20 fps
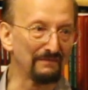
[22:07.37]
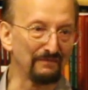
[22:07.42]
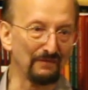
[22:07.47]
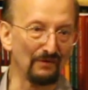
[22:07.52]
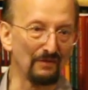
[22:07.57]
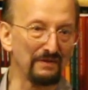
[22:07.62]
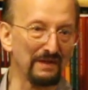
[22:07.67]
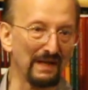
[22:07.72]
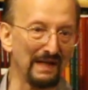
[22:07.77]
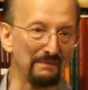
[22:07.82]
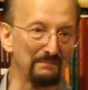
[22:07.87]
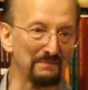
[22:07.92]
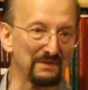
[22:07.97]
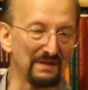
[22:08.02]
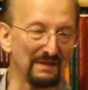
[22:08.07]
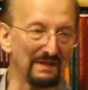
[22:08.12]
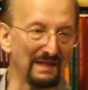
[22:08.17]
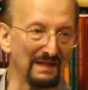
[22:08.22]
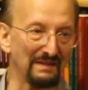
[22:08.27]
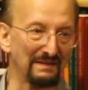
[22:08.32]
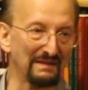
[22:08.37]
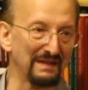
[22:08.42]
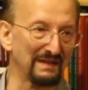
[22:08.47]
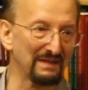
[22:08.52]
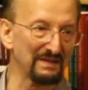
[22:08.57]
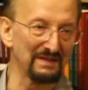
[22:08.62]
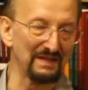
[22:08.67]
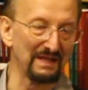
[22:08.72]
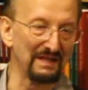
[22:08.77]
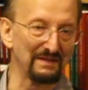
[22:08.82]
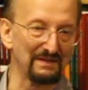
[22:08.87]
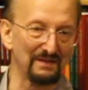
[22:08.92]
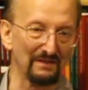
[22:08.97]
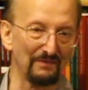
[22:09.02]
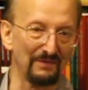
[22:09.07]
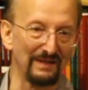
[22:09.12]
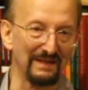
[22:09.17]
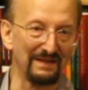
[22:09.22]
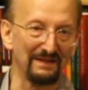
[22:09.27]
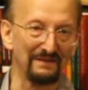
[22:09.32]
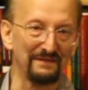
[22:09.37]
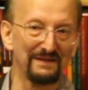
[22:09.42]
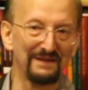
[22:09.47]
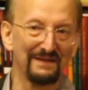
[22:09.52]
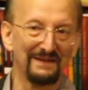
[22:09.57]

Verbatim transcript: Forthampton and the estates around.